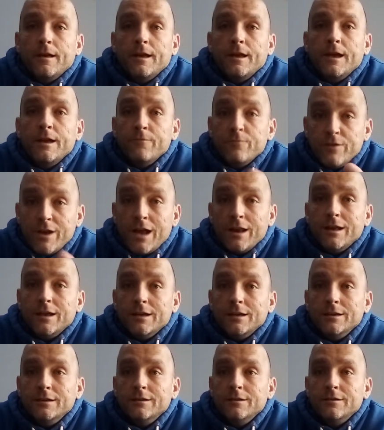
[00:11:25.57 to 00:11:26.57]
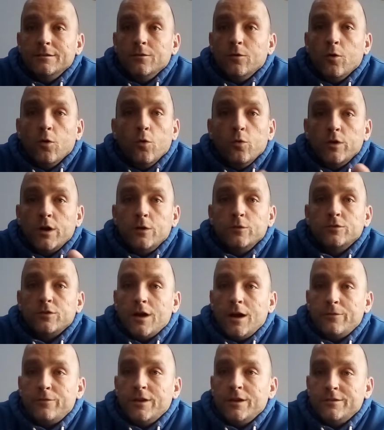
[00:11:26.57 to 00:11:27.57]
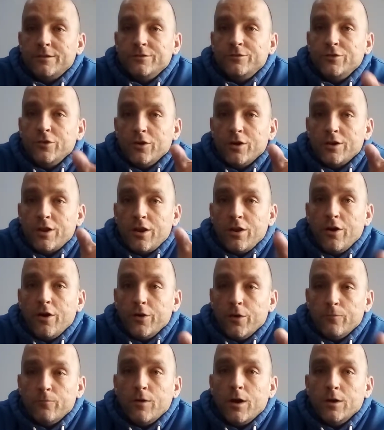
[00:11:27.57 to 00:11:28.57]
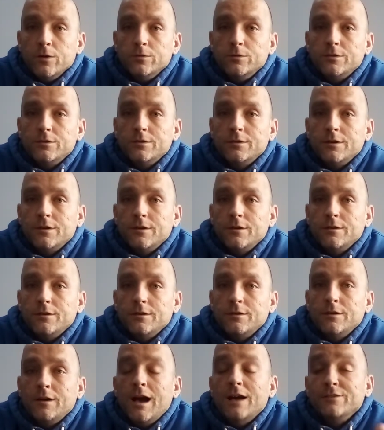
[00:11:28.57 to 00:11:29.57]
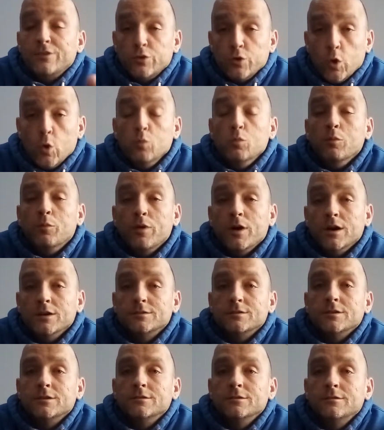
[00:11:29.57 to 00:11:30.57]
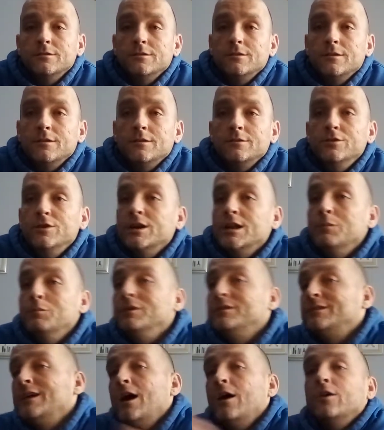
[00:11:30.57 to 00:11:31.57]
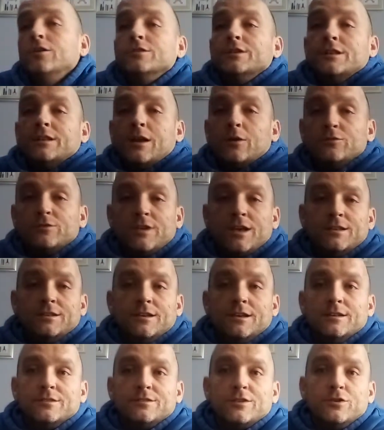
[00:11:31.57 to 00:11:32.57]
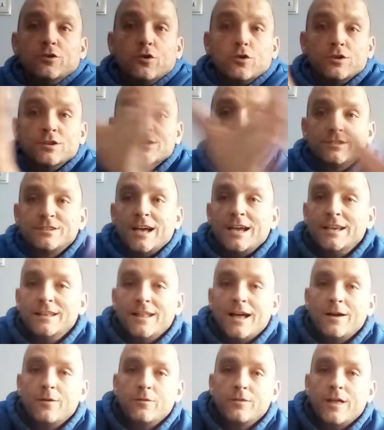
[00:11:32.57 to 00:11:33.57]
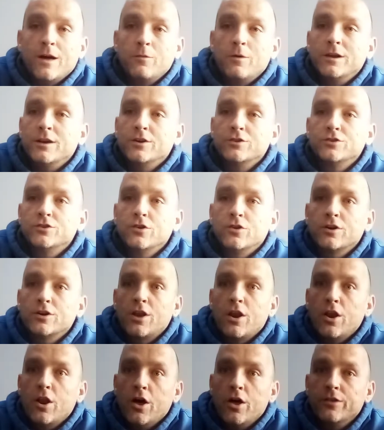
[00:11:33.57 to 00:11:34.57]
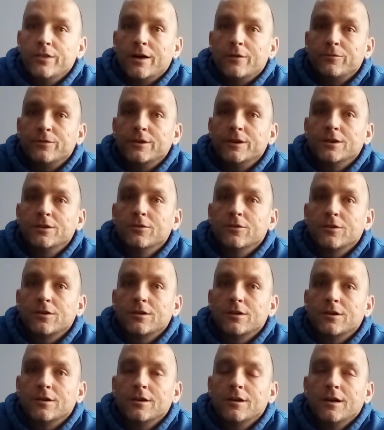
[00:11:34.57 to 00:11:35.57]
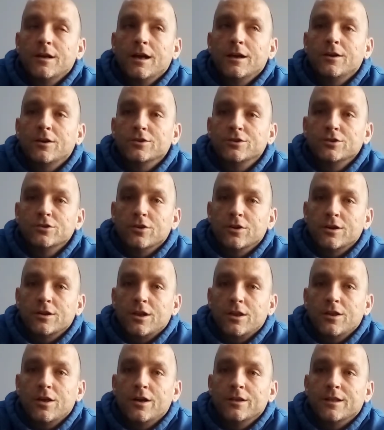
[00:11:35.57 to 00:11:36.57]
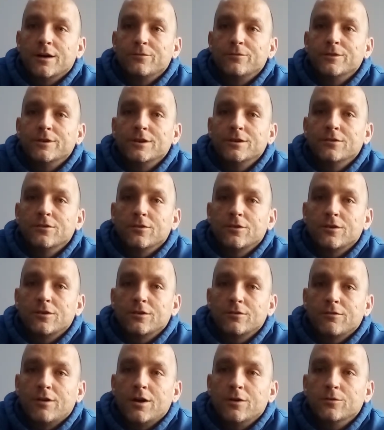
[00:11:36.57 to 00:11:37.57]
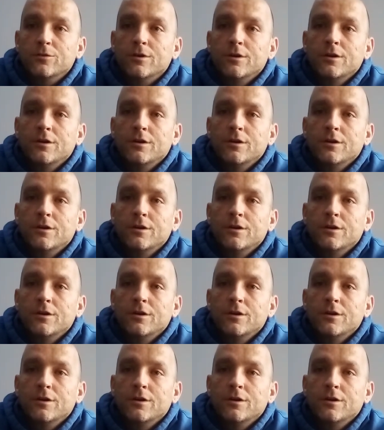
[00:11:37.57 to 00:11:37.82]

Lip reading: in reality, all those life lessons you're going to learn on road as a normal person, you're going to miss out on in those 10 years. So you're going to stay that way because you're not going to learn nothing. You're not going to, and because you're not going to learn nothing, you're not going to grow.